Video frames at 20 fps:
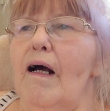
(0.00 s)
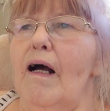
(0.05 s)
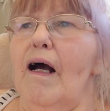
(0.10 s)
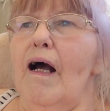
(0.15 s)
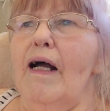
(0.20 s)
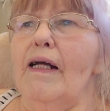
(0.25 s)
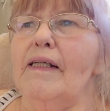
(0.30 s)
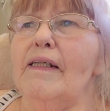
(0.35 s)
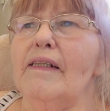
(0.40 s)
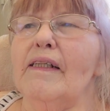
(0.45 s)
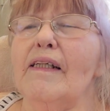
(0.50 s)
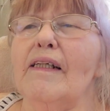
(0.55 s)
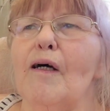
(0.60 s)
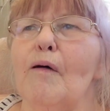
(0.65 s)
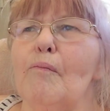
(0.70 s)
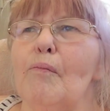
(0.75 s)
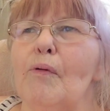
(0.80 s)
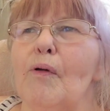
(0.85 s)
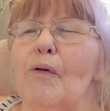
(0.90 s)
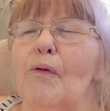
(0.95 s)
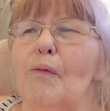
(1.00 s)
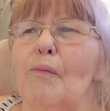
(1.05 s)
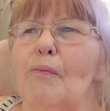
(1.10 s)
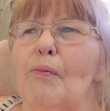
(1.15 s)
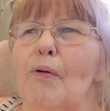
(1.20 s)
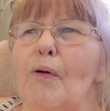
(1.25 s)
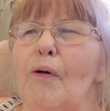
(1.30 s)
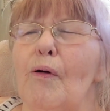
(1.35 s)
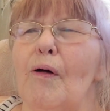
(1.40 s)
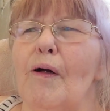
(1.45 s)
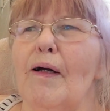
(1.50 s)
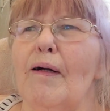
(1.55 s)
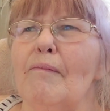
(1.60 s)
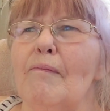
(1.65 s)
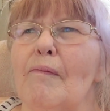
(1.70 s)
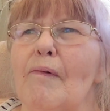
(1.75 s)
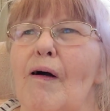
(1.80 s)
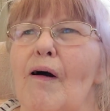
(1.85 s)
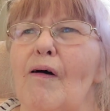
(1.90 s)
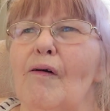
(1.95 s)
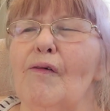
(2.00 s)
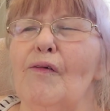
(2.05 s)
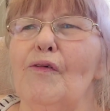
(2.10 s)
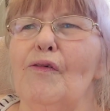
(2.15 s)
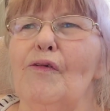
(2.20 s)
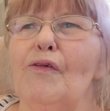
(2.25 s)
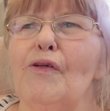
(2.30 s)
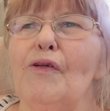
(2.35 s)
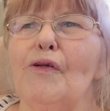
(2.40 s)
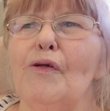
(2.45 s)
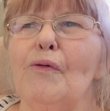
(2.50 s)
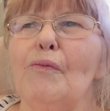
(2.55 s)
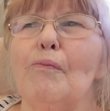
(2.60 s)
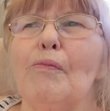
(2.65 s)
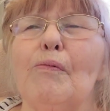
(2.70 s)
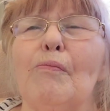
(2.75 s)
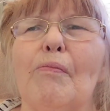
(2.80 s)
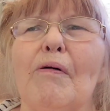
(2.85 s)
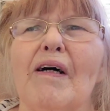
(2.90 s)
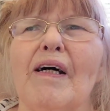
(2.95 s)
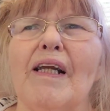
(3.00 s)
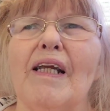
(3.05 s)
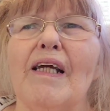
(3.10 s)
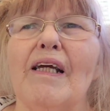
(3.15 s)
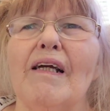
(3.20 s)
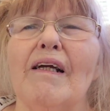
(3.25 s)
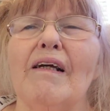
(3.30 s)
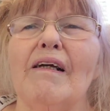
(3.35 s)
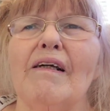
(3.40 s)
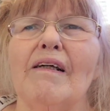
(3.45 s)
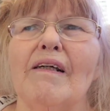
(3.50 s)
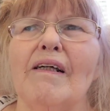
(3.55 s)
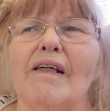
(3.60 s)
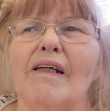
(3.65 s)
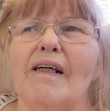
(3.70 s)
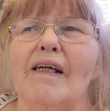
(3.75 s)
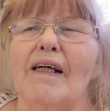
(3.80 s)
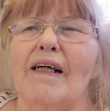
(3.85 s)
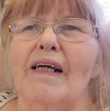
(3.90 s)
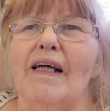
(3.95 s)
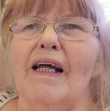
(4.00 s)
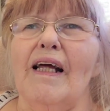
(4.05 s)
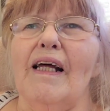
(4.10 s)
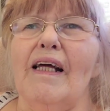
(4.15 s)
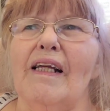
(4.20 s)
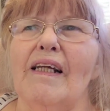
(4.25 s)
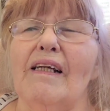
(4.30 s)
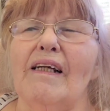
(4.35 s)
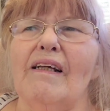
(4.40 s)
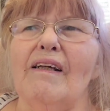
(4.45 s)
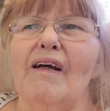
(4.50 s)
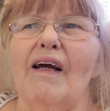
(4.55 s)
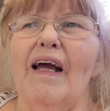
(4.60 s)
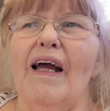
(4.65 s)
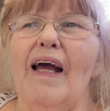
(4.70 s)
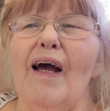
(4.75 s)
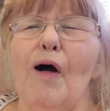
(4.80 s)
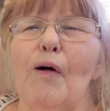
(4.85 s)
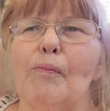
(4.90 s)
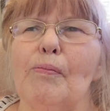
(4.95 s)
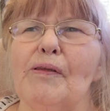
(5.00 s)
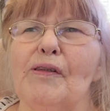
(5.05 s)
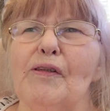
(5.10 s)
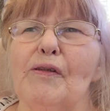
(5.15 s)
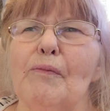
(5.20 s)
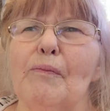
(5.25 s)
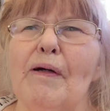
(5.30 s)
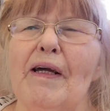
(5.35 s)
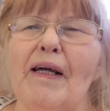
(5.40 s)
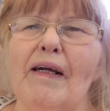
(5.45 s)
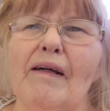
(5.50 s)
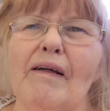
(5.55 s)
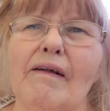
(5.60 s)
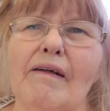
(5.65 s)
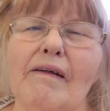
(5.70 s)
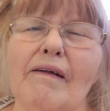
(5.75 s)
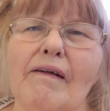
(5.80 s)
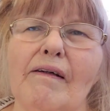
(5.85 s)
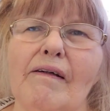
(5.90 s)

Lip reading: I did upload a program called TubeBuddy, and it helps you make